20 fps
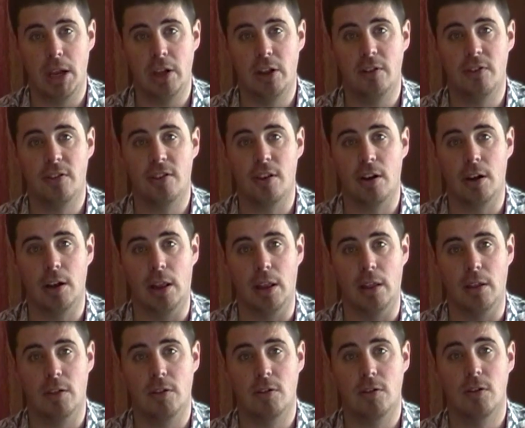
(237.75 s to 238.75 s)
minute of
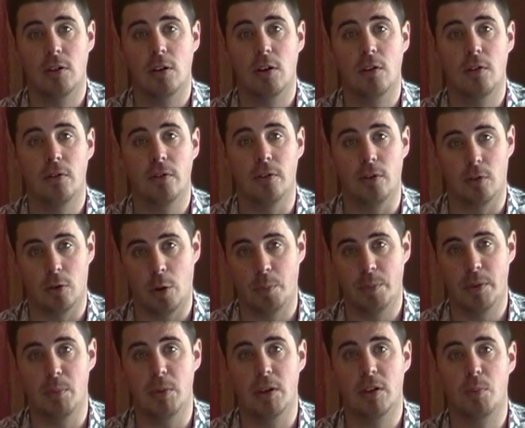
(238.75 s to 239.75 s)
silence
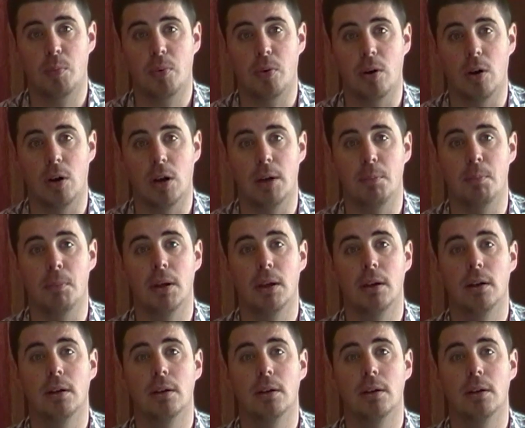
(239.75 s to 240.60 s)
for Optimus Prime.